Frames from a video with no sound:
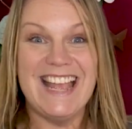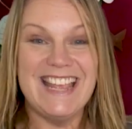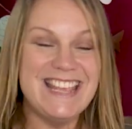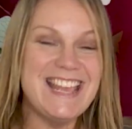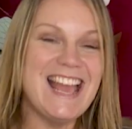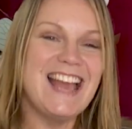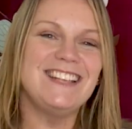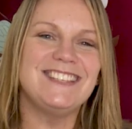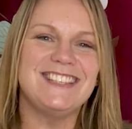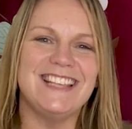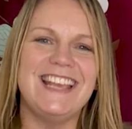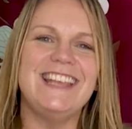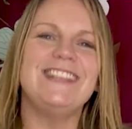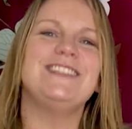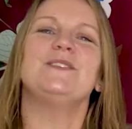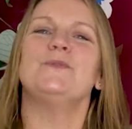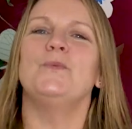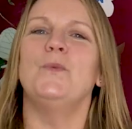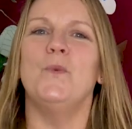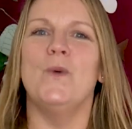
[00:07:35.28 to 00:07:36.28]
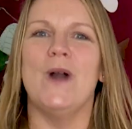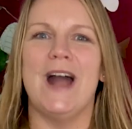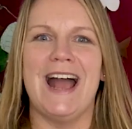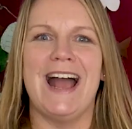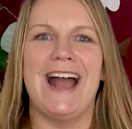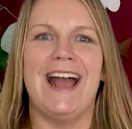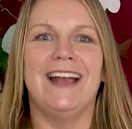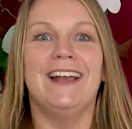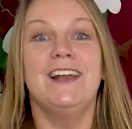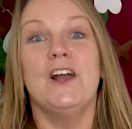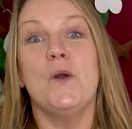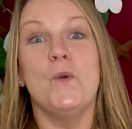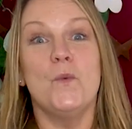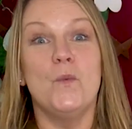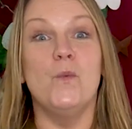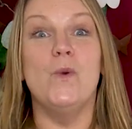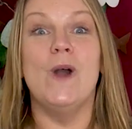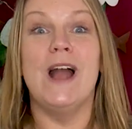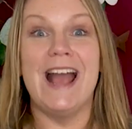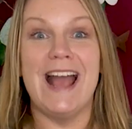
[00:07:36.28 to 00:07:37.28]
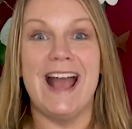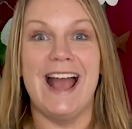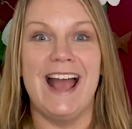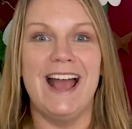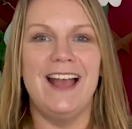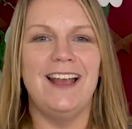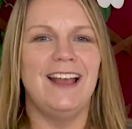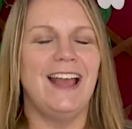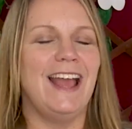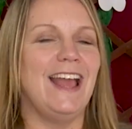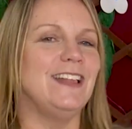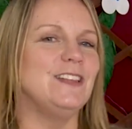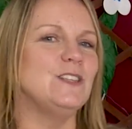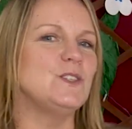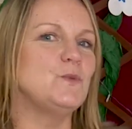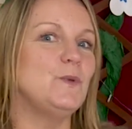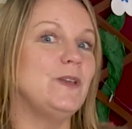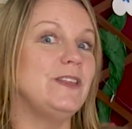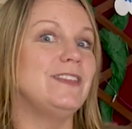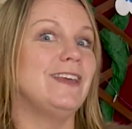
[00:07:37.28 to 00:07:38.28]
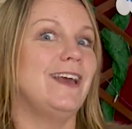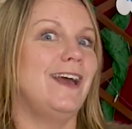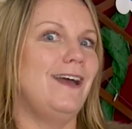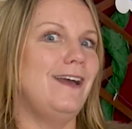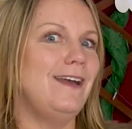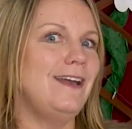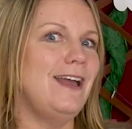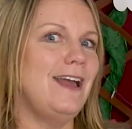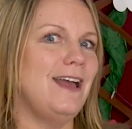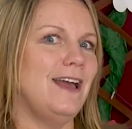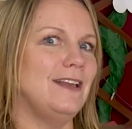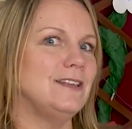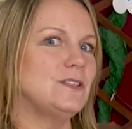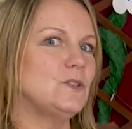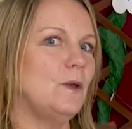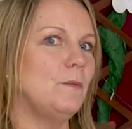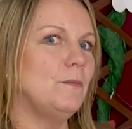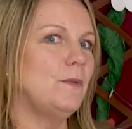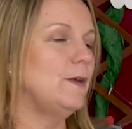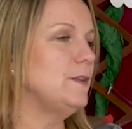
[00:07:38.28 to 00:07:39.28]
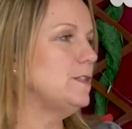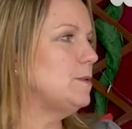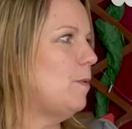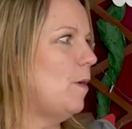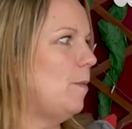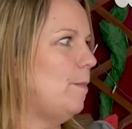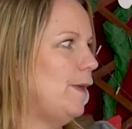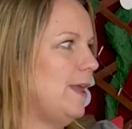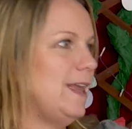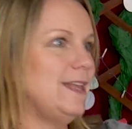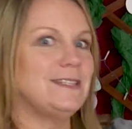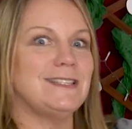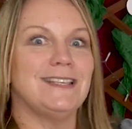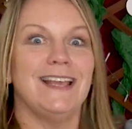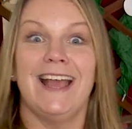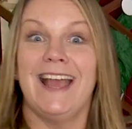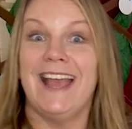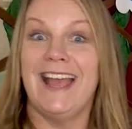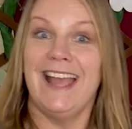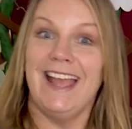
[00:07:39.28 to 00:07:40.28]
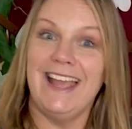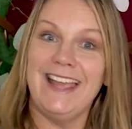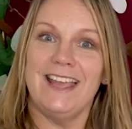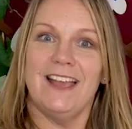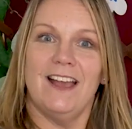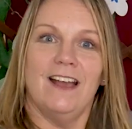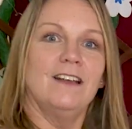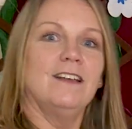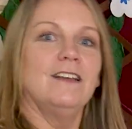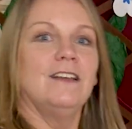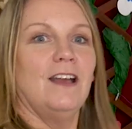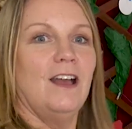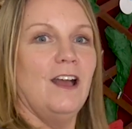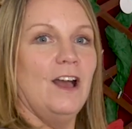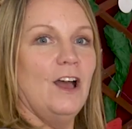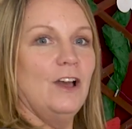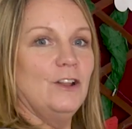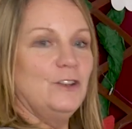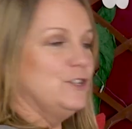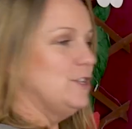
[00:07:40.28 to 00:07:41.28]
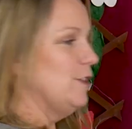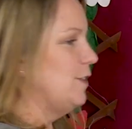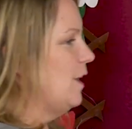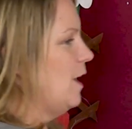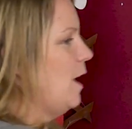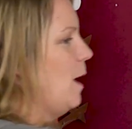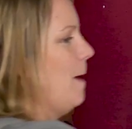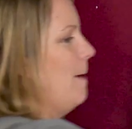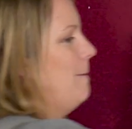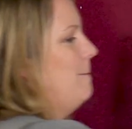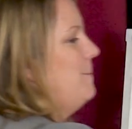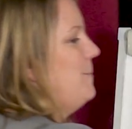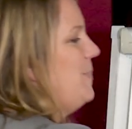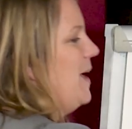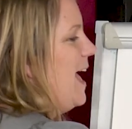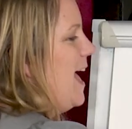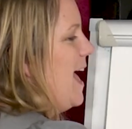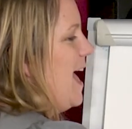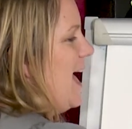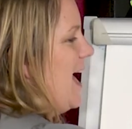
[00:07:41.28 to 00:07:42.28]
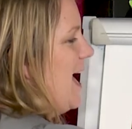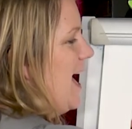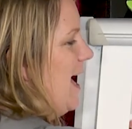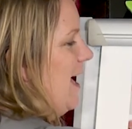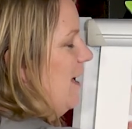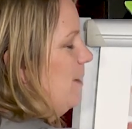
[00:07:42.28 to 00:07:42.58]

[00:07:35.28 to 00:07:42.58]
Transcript: Yes, it's where. Where ends with air, so I'm going to pop it here under the bear.